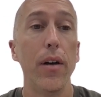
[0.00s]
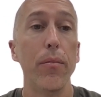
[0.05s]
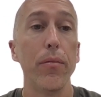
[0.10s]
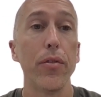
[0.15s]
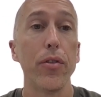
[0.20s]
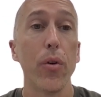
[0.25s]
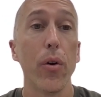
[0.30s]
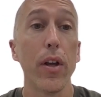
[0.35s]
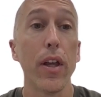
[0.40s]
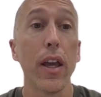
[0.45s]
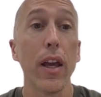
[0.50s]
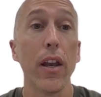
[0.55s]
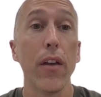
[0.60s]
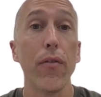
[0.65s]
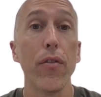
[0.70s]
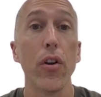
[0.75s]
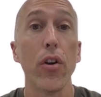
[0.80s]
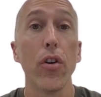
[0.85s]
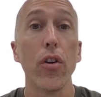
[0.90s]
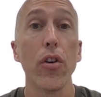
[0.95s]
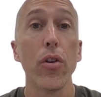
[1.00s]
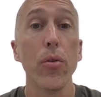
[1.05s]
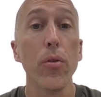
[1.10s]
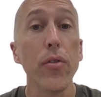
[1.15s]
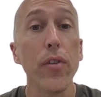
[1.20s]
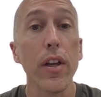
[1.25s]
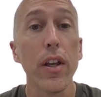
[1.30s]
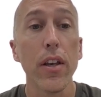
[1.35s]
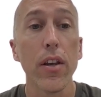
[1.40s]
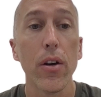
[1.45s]
So again, if you're
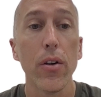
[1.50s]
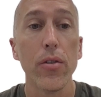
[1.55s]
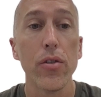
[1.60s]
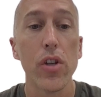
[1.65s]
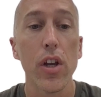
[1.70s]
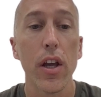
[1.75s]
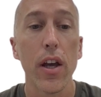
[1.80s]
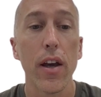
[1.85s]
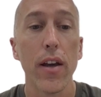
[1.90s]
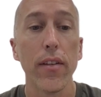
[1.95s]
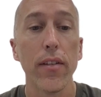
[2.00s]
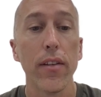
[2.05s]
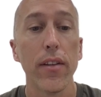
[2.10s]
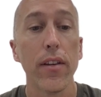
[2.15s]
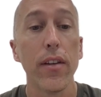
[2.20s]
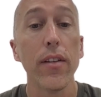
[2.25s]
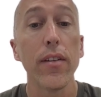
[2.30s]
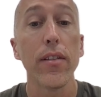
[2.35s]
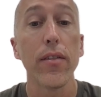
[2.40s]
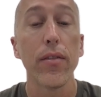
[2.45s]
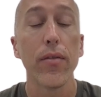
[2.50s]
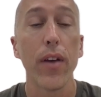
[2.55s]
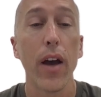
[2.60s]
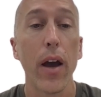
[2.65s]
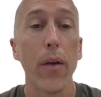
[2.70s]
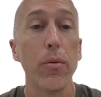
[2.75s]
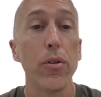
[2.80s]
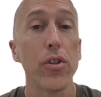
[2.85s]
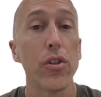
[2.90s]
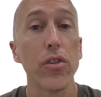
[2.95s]
using Node.js,
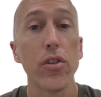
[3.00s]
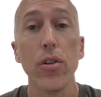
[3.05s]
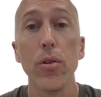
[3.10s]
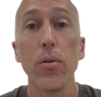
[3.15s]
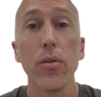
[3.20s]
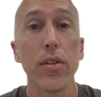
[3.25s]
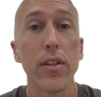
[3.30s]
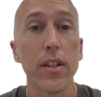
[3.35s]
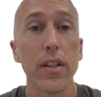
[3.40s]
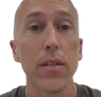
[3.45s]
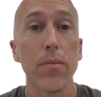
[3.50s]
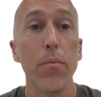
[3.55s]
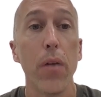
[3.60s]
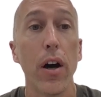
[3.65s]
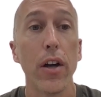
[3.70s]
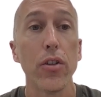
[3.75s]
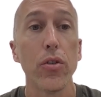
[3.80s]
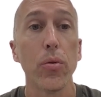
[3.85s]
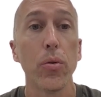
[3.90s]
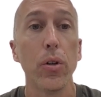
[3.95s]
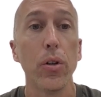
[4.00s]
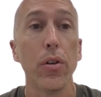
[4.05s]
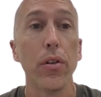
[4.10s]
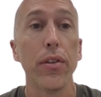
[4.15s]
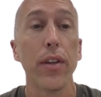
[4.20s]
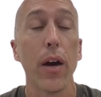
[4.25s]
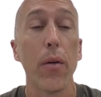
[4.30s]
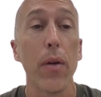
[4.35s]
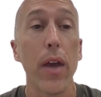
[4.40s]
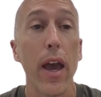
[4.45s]
I would just use this module
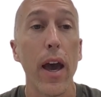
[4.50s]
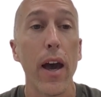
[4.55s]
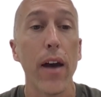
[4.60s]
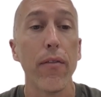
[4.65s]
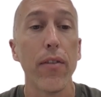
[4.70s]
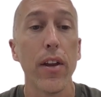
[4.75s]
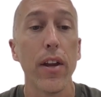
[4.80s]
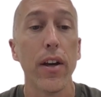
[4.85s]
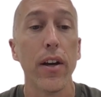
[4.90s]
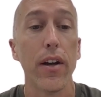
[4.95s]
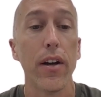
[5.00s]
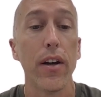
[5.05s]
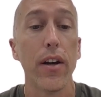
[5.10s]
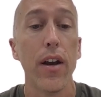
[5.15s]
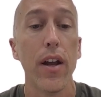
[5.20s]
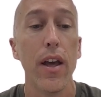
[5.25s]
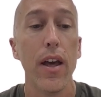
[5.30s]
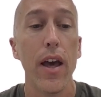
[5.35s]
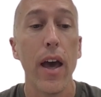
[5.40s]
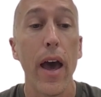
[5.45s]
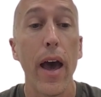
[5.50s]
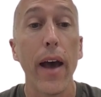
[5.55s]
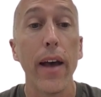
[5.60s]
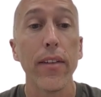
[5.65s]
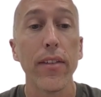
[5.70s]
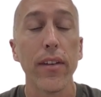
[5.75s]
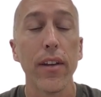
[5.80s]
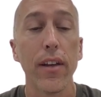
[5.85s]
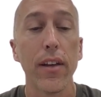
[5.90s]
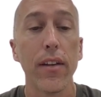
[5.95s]
that we have here
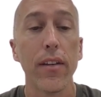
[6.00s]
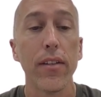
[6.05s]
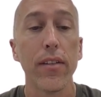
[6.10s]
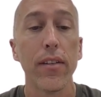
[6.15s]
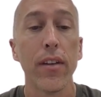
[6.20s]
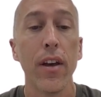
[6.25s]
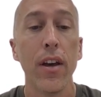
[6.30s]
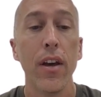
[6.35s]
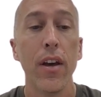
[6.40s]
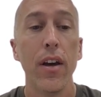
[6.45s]
as is.